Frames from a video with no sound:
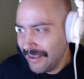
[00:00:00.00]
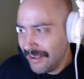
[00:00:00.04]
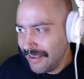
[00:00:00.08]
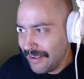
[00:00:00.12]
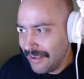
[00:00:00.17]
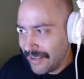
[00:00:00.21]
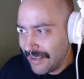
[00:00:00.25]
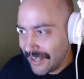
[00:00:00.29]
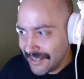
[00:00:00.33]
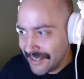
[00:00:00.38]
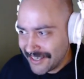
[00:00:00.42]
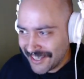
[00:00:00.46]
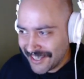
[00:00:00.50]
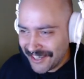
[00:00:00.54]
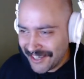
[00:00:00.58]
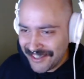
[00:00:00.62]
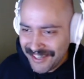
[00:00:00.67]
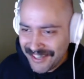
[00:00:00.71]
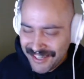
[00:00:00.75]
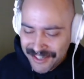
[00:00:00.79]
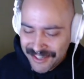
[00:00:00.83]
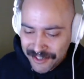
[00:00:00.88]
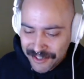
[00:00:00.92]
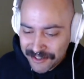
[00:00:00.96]
And so
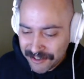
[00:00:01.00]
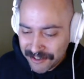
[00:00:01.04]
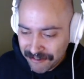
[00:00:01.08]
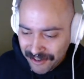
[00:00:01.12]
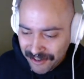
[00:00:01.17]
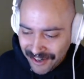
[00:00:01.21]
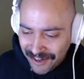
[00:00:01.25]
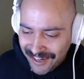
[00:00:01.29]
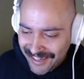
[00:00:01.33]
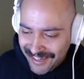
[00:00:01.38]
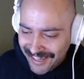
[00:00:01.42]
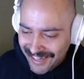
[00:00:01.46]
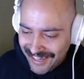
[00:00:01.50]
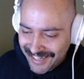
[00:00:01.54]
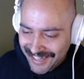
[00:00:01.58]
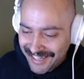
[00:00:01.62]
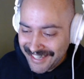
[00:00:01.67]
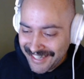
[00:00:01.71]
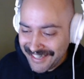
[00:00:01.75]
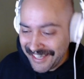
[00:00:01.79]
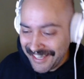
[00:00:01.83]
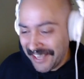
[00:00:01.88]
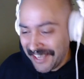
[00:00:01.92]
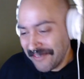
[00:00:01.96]
those are very like
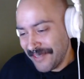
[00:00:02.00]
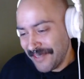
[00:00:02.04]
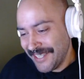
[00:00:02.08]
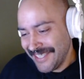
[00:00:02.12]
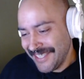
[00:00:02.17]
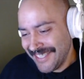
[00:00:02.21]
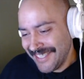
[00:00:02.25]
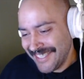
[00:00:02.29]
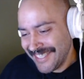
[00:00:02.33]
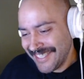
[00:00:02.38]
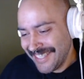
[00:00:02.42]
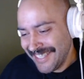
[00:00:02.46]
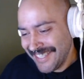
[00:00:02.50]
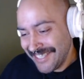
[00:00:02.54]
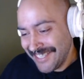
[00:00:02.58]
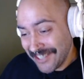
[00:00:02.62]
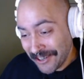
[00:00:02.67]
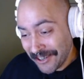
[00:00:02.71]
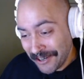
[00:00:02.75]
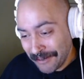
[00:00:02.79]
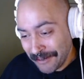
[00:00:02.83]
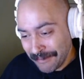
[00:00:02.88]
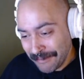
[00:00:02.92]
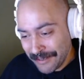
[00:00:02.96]
layman's
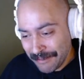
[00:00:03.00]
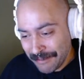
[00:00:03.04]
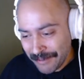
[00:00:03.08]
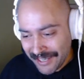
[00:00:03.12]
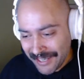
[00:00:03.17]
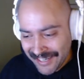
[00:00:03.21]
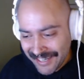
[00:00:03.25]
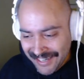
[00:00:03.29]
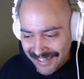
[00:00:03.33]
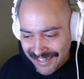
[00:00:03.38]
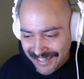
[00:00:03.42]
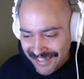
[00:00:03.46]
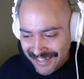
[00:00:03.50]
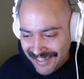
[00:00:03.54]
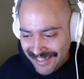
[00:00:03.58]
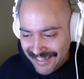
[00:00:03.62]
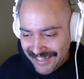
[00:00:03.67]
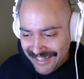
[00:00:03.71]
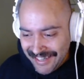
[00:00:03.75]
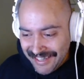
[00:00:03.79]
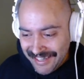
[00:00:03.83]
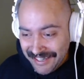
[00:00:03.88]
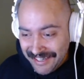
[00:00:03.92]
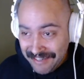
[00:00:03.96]
terms, but
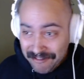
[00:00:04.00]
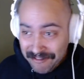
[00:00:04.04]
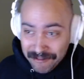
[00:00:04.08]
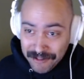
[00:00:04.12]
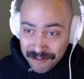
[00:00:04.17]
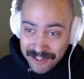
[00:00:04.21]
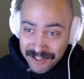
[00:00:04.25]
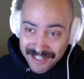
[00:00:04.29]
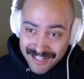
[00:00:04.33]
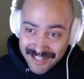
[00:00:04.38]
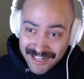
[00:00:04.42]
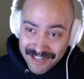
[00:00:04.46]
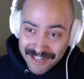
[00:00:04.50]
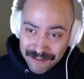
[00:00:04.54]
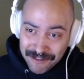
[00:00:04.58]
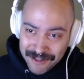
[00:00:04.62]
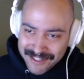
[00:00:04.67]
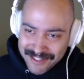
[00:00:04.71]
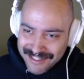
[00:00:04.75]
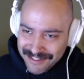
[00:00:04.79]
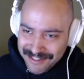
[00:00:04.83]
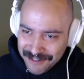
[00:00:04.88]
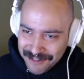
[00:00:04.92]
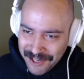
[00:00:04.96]
really kind of
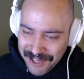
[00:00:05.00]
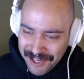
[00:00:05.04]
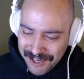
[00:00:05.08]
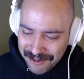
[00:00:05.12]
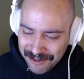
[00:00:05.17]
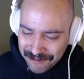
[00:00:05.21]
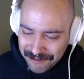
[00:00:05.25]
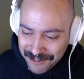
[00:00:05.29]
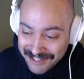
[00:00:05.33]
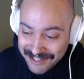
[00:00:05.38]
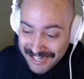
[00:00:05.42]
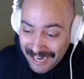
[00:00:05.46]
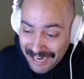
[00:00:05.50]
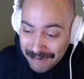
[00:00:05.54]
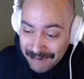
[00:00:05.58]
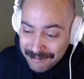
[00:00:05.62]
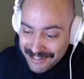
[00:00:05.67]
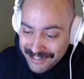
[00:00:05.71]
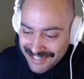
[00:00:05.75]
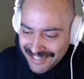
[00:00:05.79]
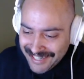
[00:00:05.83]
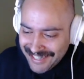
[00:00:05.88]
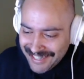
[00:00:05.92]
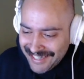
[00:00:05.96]
what's
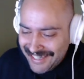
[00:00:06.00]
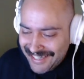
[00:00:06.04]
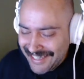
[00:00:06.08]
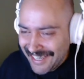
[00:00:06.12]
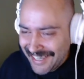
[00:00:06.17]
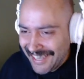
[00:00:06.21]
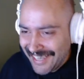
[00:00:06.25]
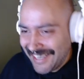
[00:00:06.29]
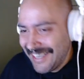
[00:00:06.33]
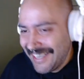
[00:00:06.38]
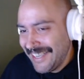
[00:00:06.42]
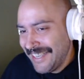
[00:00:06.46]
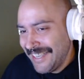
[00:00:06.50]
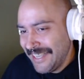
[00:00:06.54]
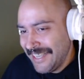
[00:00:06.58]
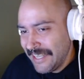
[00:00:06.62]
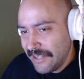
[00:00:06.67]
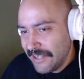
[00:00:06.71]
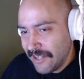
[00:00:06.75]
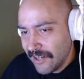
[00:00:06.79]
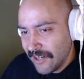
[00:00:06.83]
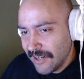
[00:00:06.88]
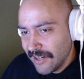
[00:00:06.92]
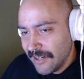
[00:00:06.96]
happening. Like
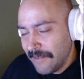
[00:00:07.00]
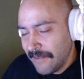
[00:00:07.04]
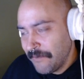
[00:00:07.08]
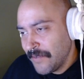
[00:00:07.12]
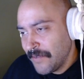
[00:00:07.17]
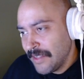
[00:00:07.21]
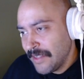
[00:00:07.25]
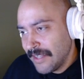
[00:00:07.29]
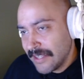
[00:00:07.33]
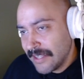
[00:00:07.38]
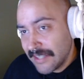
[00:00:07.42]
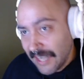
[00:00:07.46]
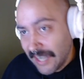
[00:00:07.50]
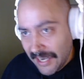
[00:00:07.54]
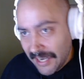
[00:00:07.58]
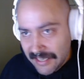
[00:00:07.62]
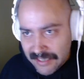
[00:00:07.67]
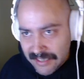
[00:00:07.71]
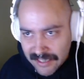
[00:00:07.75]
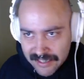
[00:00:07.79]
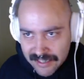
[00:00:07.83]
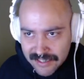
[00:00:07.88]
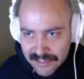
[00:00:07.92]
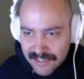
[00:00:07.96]
the
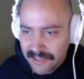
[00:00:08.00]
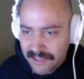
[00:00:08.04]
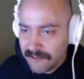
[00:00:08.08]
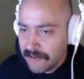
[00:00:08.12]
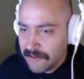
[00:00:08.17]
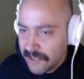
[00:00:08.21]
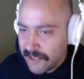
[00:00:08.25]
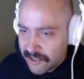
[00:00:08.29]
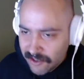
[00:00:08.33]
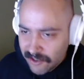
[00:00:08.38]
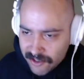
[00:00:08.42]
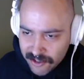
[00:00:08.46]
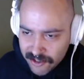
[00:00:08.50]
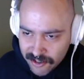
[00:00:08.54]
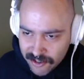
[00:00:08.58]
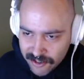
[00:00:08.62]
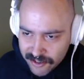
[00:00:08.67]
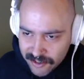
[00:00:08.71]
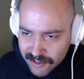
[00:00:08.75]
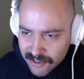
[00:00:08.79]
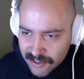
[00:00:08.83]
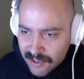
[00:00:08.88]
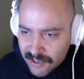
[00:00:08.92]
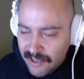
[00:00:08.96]
scientists and the
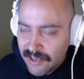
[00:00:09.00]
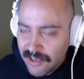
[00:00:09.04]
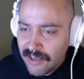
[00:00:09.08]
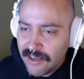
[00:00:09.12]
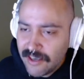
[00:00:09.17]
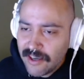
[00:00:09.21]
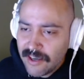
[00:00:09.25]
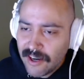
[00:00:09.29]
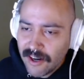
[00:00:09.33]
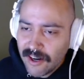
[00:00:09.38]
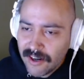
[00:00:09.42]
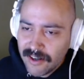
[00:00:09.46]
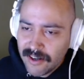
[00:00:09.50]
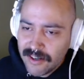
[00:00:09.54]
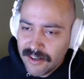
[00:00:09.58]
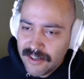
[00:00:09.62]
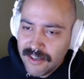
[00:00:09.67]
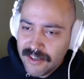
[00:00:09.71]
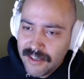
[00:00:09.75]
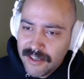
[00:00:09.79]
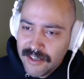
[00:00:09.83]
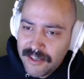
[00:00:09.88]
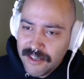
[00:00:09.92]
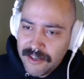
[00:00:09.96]
researchers are
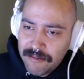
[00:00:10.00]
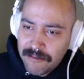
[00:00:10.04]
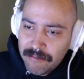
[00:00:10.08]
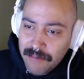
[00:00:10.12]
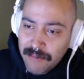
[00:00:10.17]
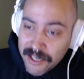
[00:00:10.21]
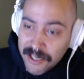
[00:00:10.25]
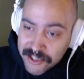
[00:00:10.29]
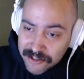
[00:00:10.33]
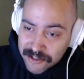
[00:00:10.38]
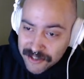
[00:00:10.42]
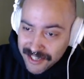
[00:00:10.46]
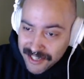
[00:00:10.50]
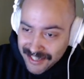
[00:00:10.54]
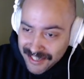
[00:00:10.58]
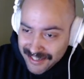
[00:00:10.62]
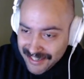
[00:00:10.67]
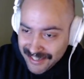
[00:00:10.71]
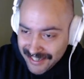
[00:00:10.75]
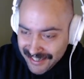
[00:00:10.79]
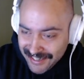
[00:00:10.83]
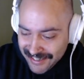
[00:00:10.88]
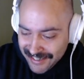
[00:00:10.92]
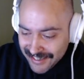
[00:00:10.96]
measuring
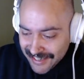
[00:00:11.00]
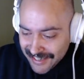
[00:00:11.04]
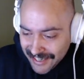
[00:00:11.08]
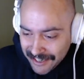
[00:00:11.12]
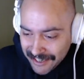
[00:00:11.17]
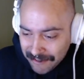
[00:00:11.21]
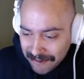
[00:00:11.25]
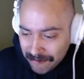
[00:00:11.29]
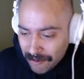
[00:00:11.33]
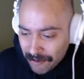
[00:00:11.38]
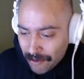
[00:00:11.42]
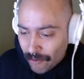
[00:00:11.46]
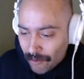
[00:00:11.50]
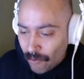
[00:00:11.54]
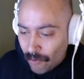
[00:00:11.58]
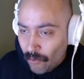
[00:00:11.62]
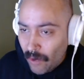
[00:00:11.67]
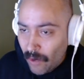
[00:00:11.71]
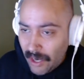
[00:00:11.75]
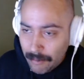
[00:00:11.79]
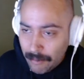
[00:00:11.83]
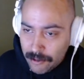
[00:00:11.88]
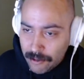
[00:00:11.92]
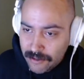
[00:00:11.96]
these kind of
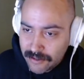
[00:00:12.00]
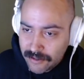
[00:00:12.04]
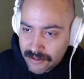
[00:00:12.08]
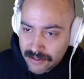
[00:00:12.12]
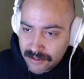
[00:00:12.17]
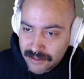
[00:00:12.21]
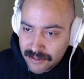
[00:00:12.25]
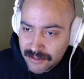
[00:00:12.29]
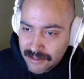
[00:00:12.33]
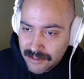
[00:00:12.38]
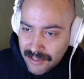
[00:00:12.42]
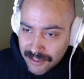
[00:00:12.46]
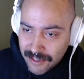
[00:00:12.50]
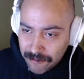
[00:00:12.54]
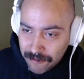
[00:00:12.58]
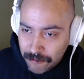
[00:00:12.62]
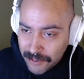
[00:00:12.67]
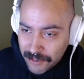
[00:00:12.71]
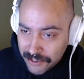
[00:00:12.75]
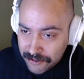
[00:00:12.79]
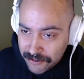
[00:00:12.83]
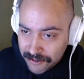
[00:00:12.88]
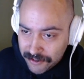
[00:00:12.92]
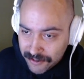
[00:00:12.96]
wobbles and
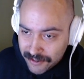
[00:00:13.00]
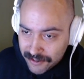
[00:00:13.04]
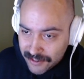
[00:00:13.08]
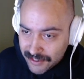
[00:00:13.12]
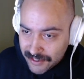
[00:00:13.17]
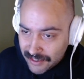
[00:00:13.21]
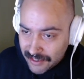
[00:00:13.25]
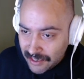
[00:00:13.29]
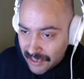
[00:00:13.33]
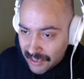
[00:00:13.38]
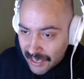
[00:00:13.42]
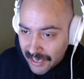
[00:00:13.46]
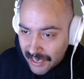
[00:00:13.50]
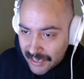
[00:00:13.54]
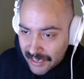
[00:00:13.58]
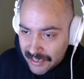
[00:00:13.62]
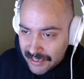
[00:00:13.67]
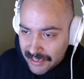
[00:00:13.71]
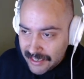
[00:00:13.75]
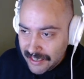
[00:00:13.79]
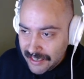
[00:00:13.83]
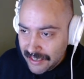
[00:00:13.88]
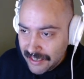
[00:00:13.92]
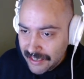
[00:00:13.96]
wiggles in the line,
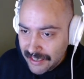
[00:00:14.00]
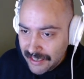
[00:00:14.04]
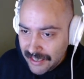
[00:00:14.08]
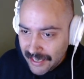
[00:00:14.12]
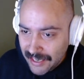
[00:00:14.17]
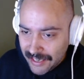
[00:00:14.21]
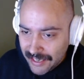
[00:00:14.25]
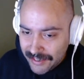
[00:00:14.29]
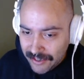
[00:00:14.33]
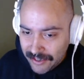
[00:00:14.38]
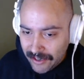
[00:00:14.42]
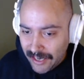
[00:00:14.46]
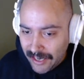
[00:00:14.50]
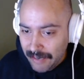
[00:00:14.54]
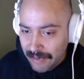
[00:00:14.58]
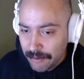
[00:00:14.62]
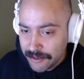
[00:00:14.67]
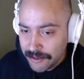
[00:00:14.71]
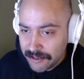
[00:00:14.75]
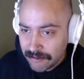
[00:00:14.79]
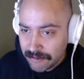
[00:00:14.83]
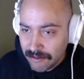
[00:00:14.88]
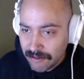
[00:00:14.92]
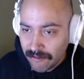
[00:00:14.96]
and they're able
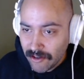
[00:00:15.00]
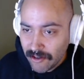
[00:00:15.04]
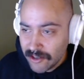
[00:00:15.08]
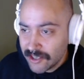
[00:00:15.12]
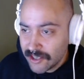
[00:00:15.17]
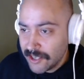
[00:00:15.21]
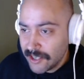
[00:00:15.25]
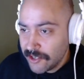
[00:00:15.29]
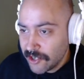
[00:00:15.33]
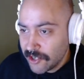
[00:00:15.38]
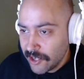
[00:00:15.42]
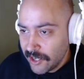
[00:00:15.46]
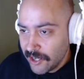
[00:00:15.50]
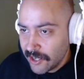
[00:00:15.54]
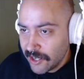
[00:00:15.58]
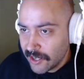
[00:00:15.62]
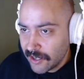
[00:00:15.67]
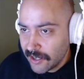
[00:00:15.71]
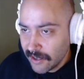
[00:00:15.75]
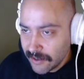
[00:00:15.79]
to reverse engineer